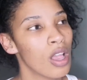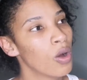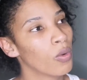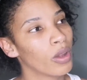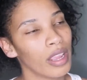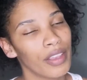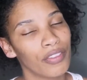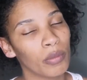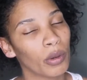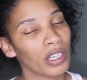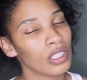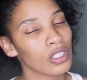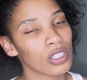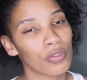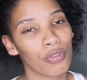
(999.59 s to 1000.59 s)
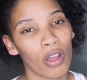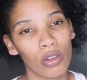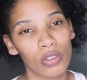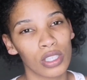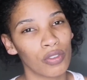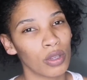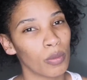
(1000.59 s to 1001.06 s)
where everybody just
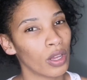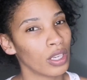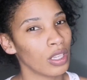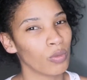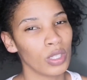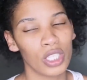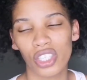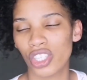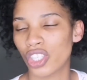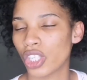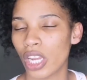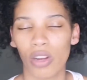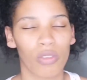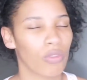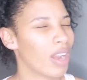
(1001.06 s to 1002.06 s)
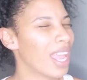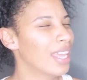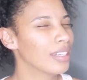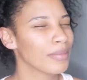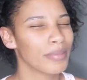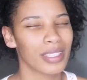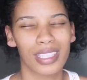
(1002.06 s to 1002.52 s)
follows everybody and we just share
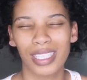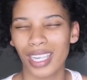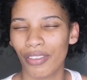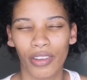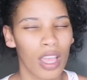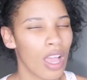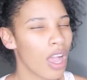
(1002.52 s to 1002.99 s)
random stuff